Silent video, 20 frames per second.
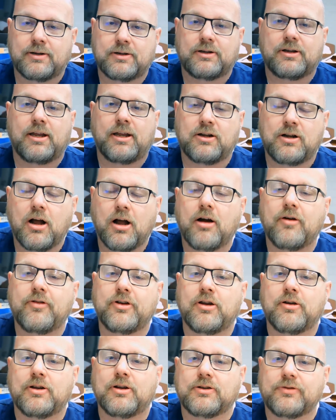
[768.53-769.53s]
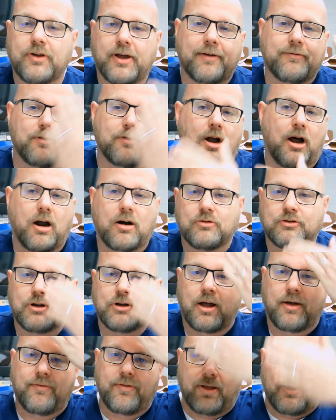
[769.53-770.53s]
in COVID units, they'll have goggles
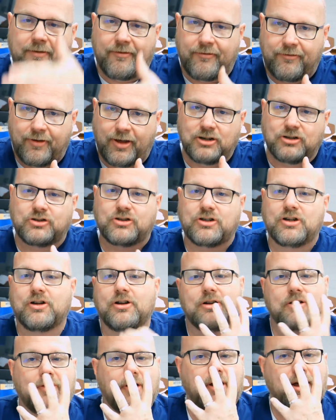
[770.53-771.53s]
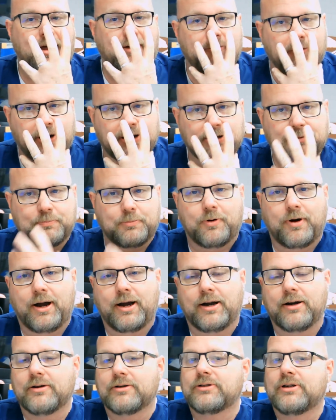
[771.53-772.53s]
on, they'll have face shields, they'll have
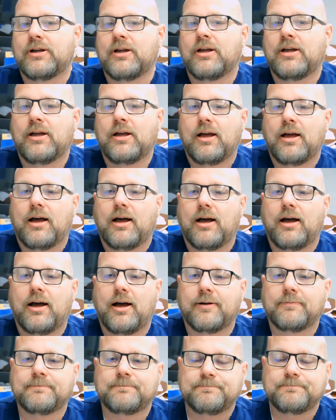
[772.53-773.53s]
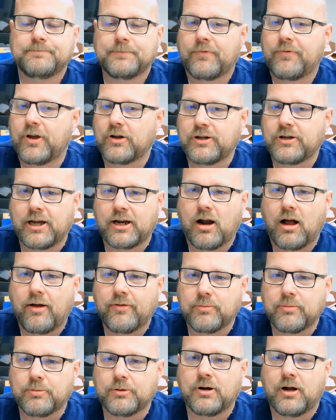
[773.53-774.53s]
respirators, they'll take all
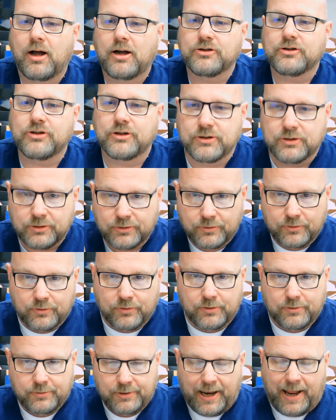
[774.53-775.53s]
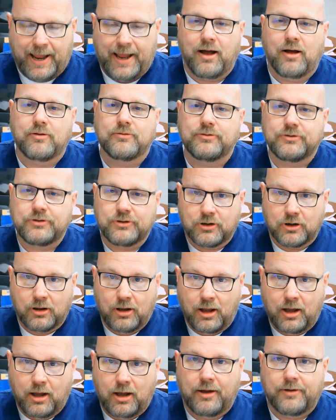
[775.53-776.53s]
the precautions, gowns,
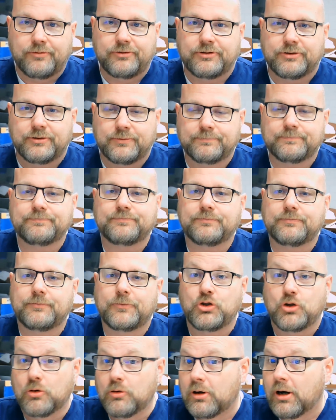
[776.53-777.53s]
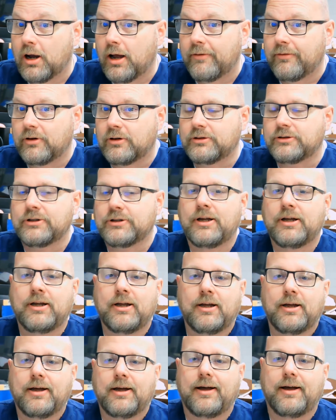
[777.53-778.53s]
gloves, shoe covers,
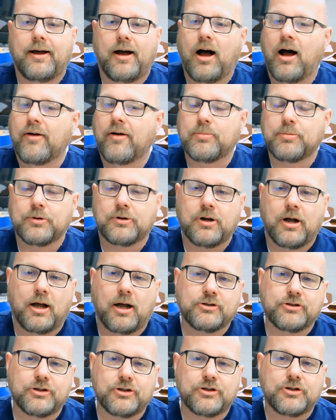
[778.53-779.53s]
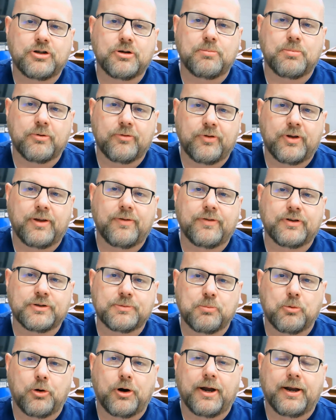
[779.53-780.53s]
all the precautions to prevent the
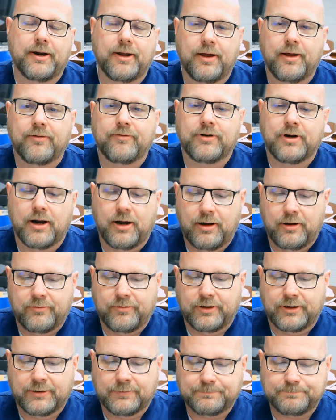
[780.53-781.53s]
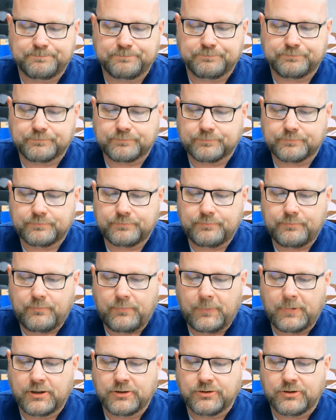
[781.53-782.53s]
spread of COVID.
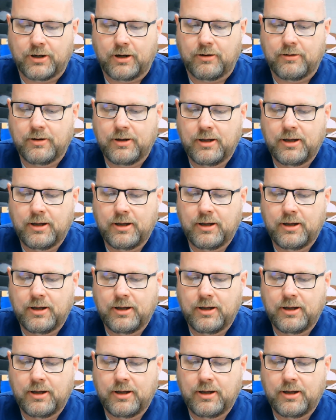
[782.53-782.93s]
So,